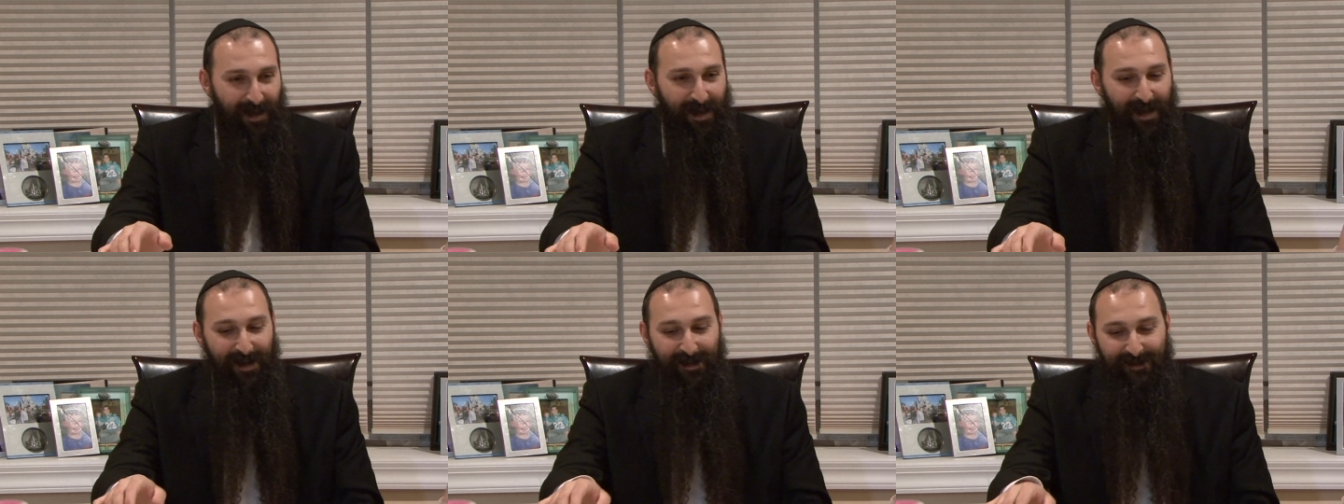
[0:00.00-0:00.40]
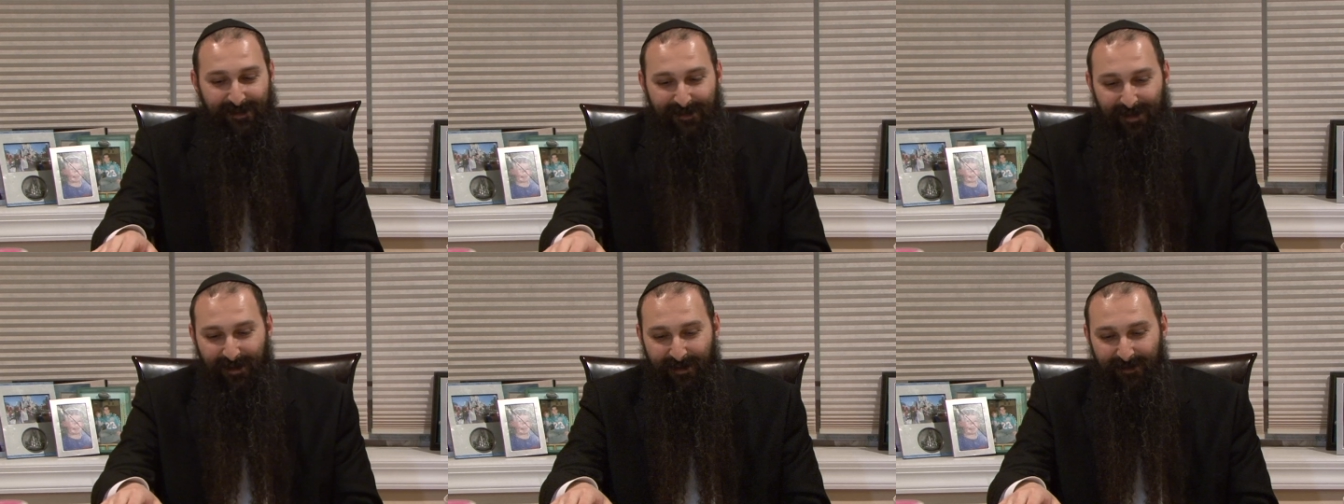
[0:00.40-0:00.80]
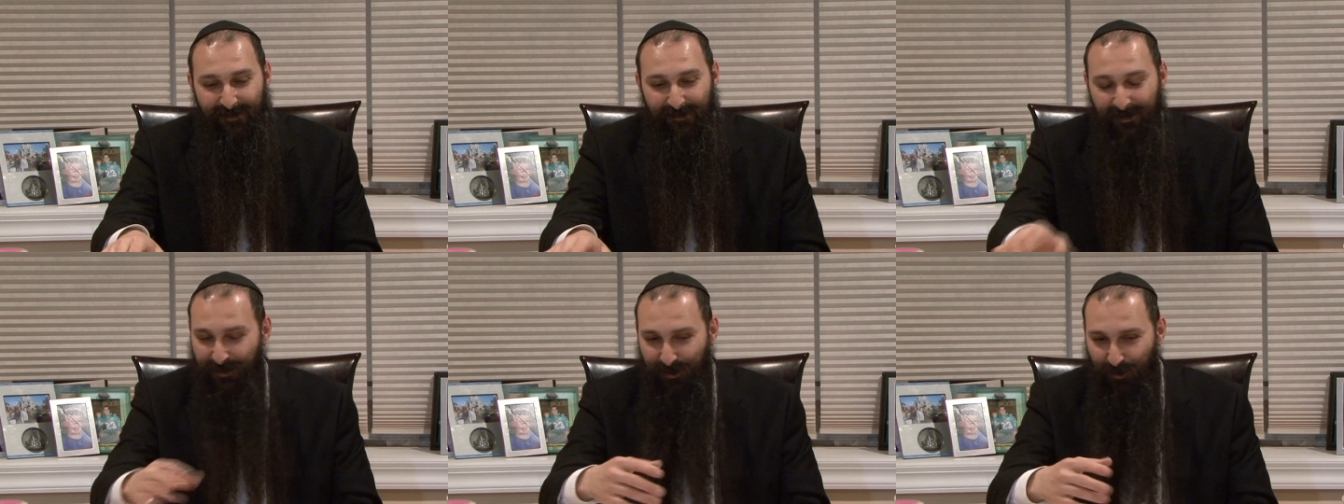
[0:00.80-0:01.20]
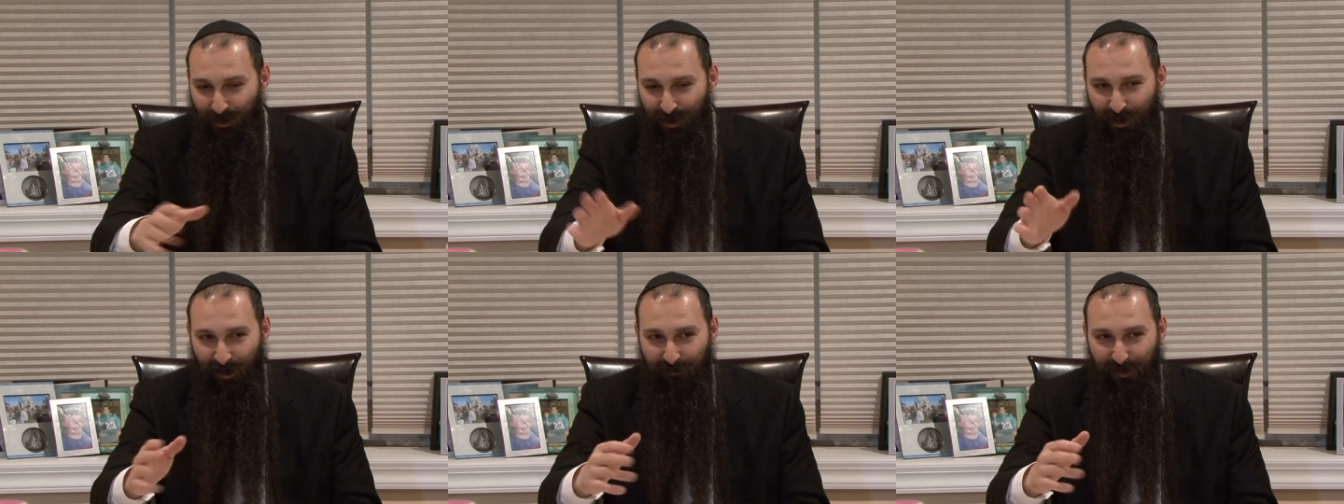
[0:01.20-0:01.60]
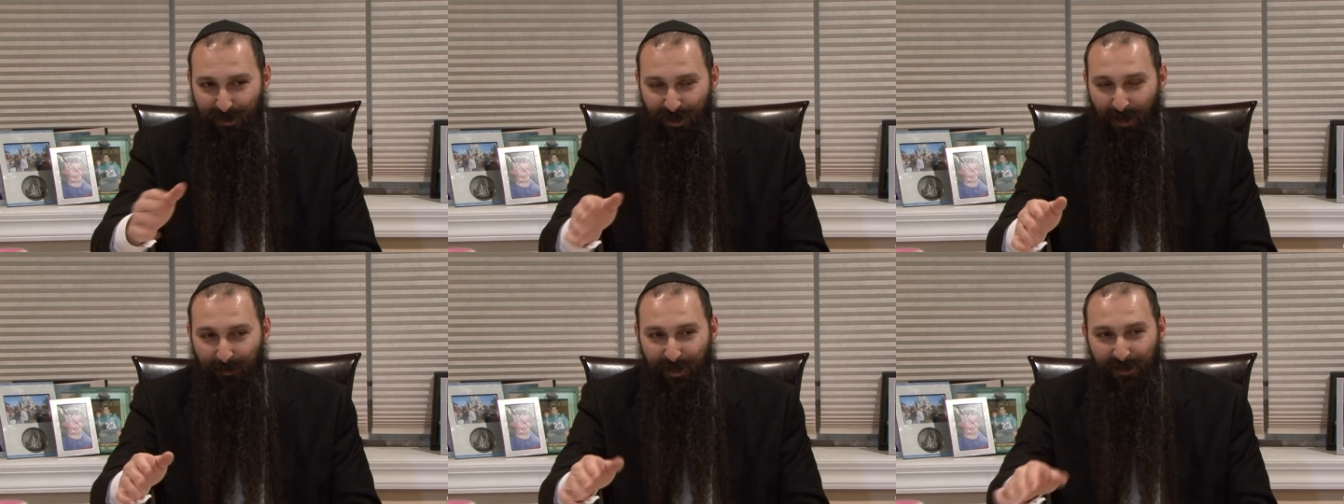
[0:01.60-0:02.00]
And it says, it's totally off the
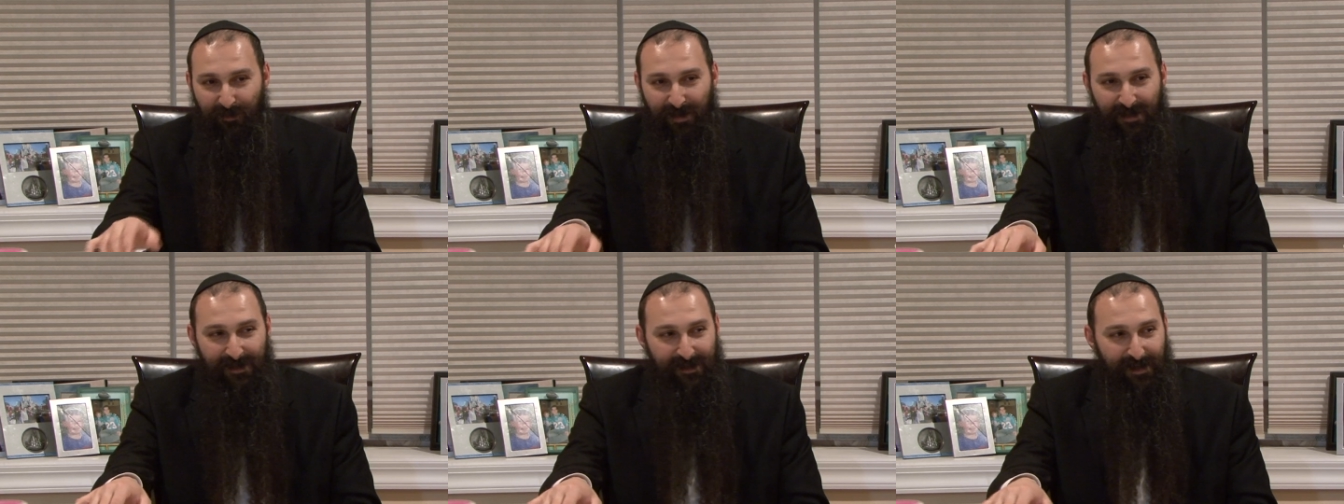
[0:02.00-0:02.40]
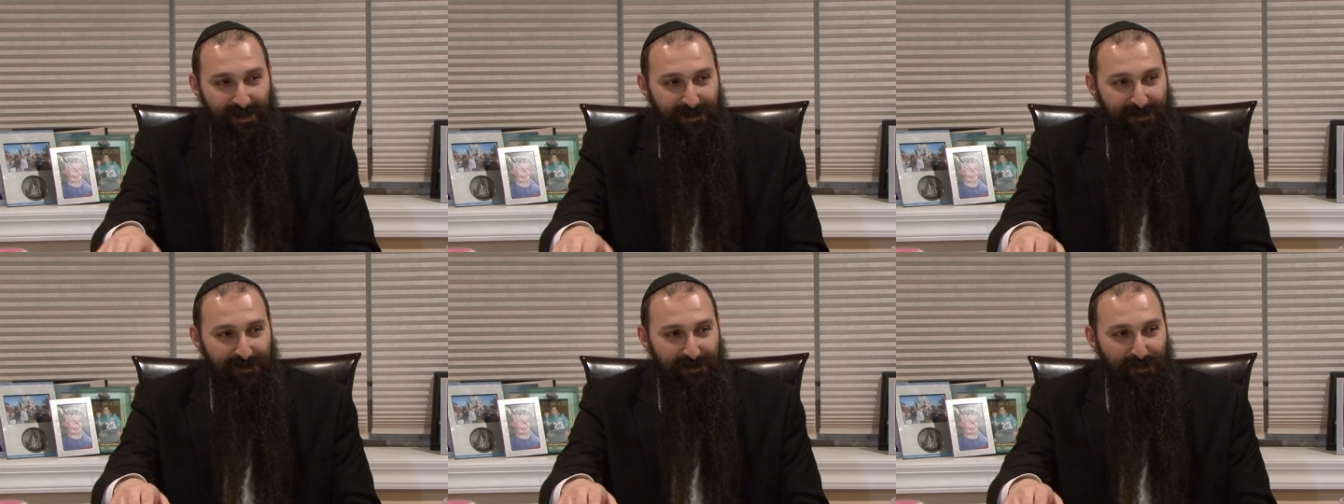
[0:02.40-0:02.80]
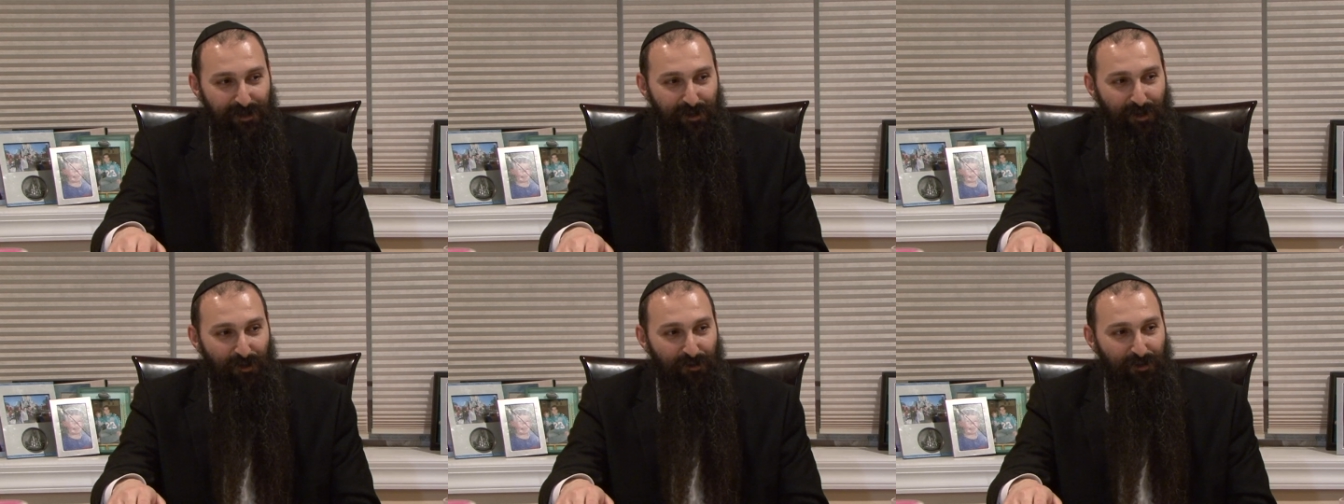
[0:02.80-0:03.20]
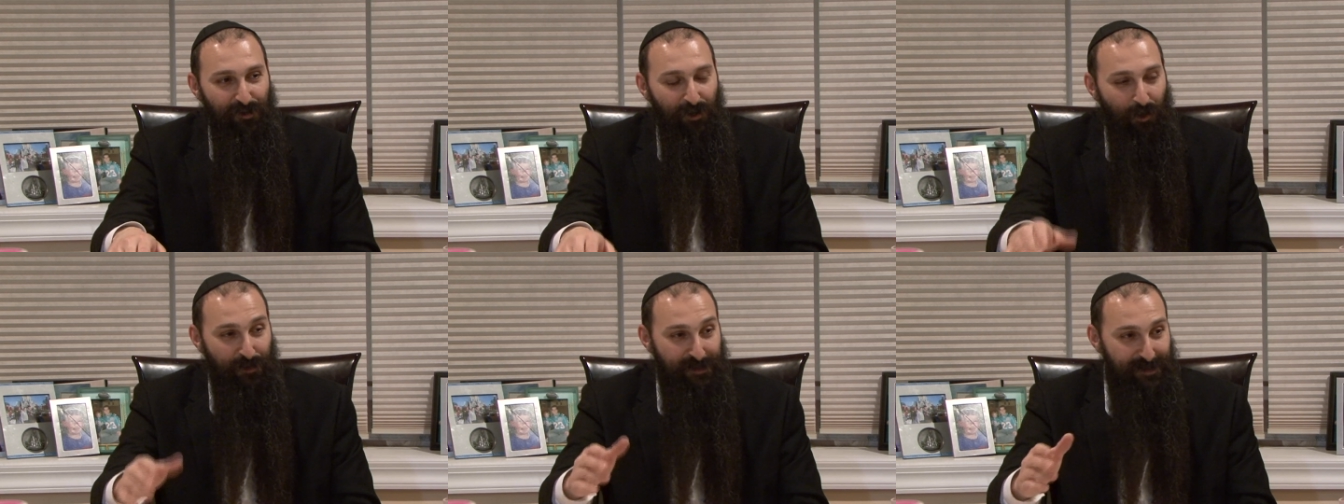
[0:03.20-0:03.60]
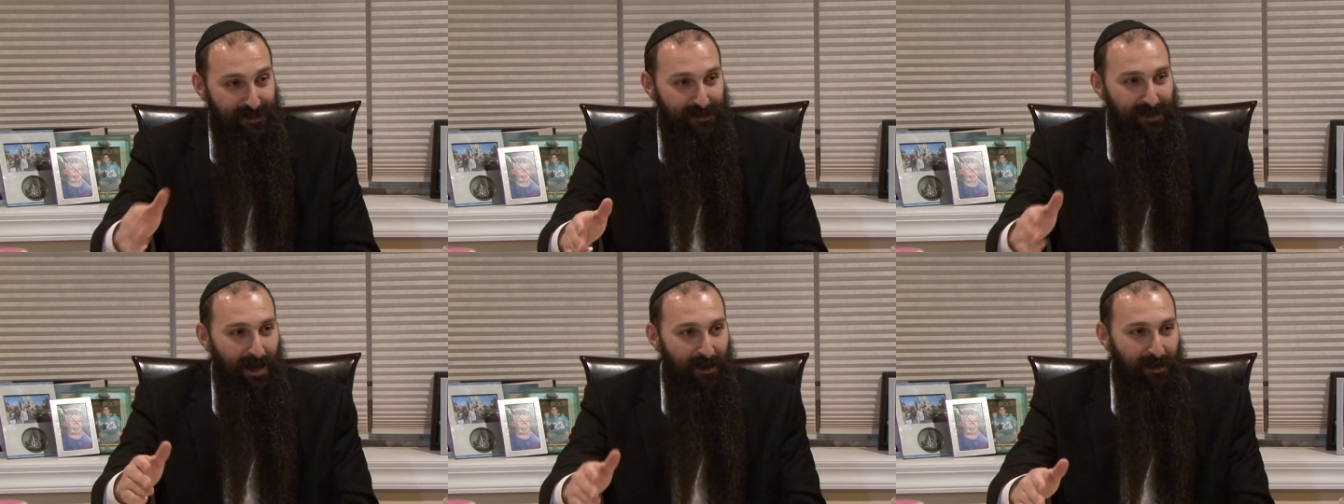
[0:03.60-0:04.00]
subject, but it says, you know, on
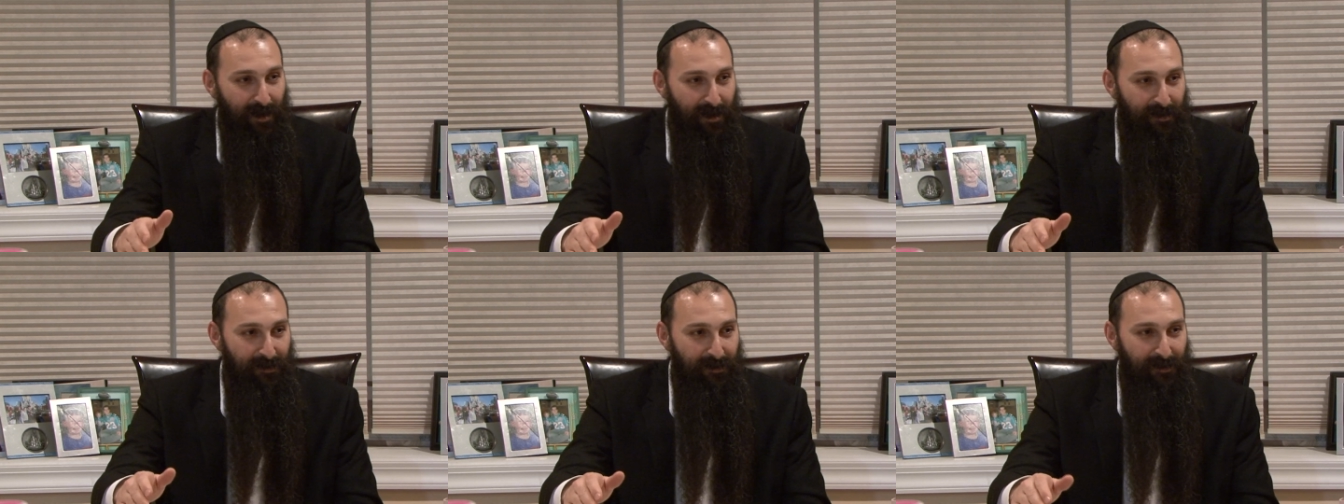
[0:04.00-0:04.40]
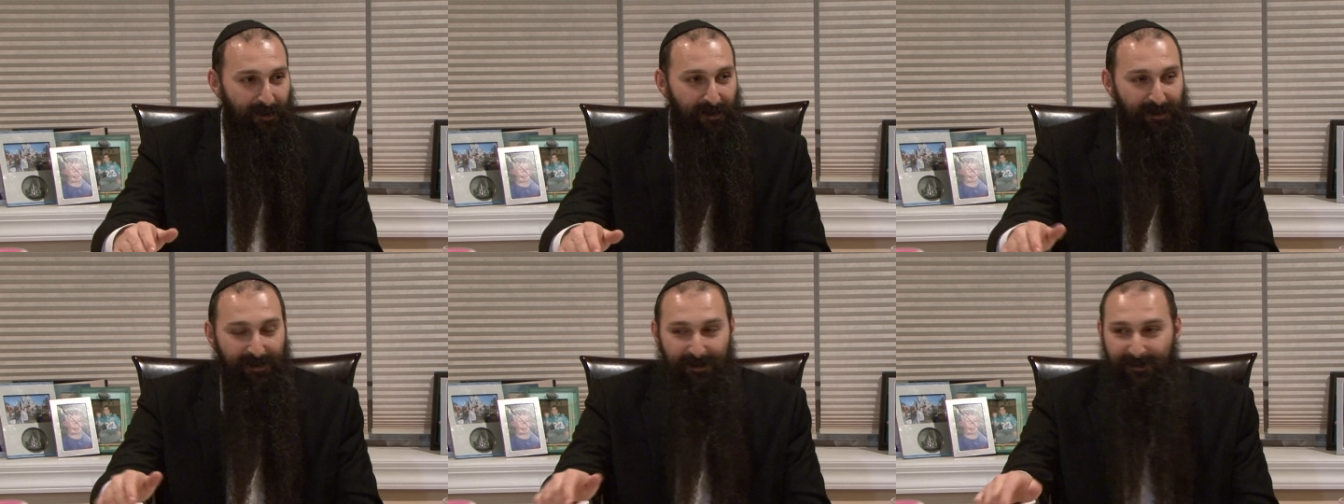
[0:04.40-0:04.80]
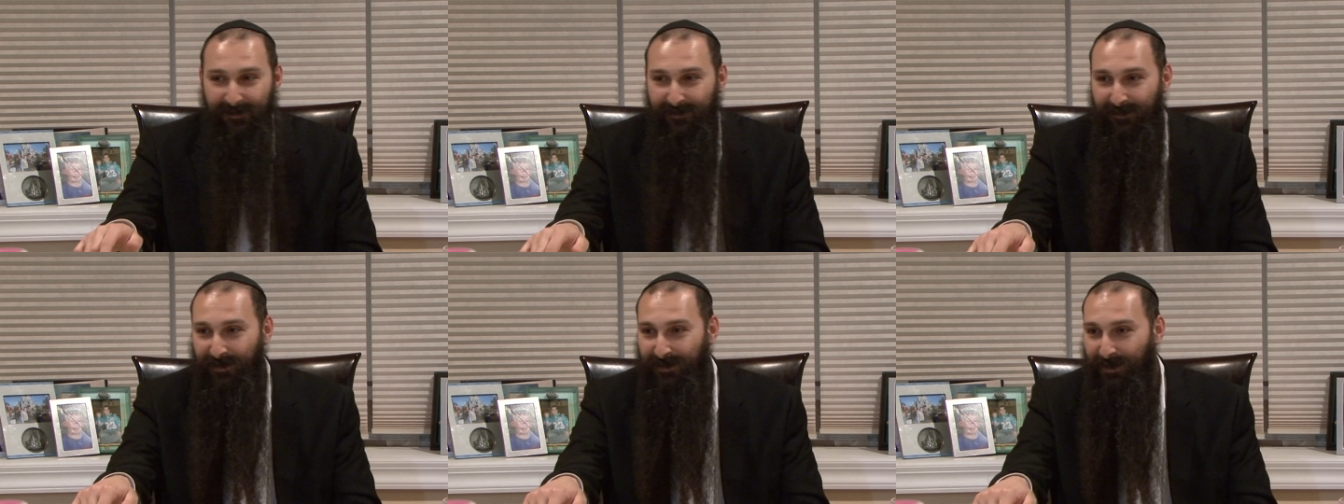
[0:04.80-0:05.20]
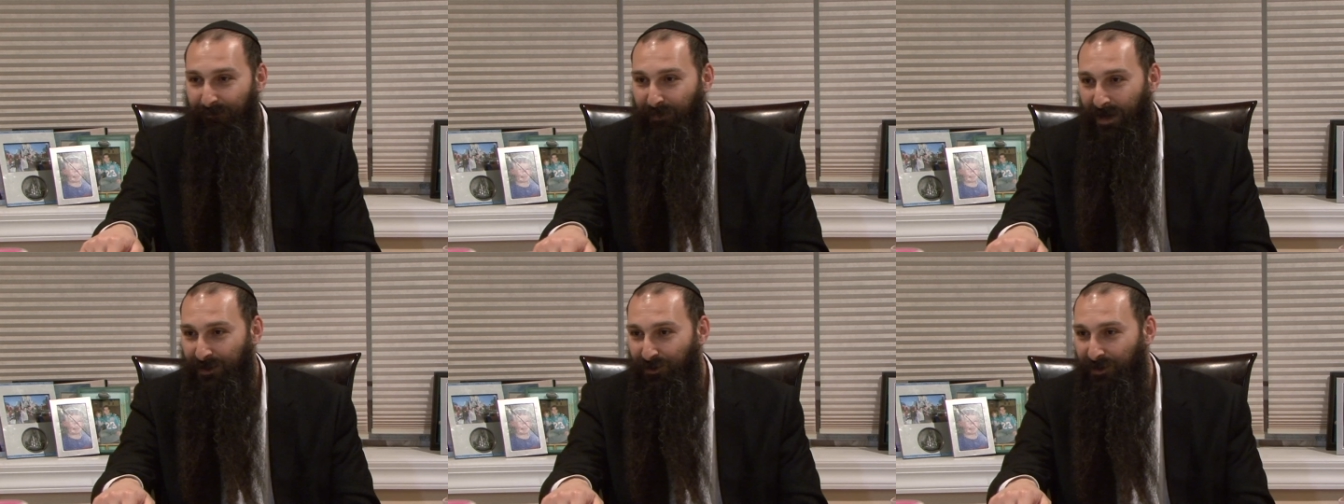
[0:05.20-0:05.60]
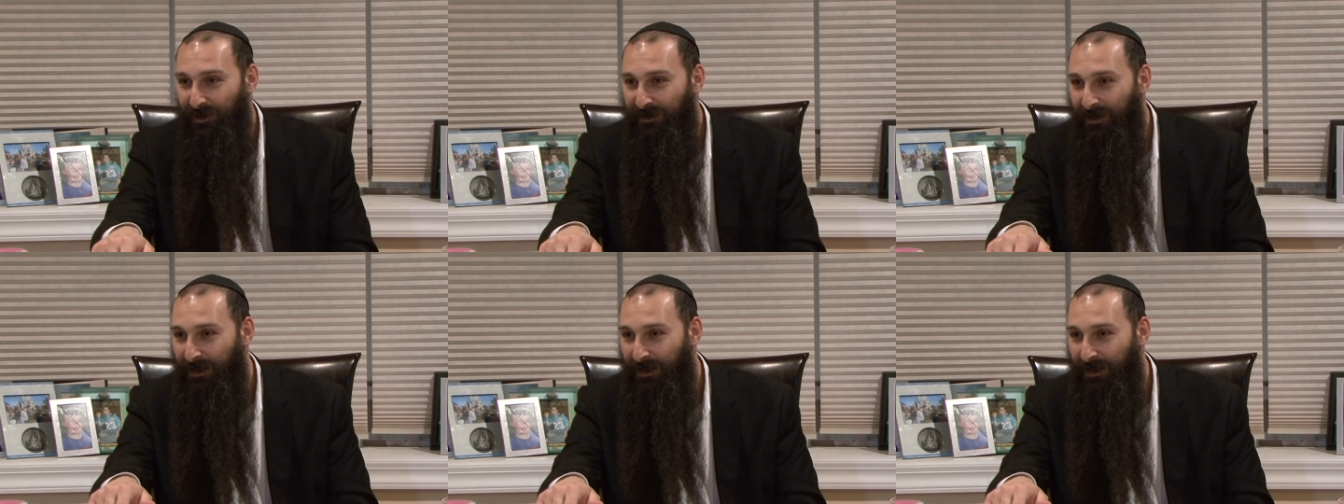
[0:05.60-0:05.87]
tzedakah, it's, there's a pasuk in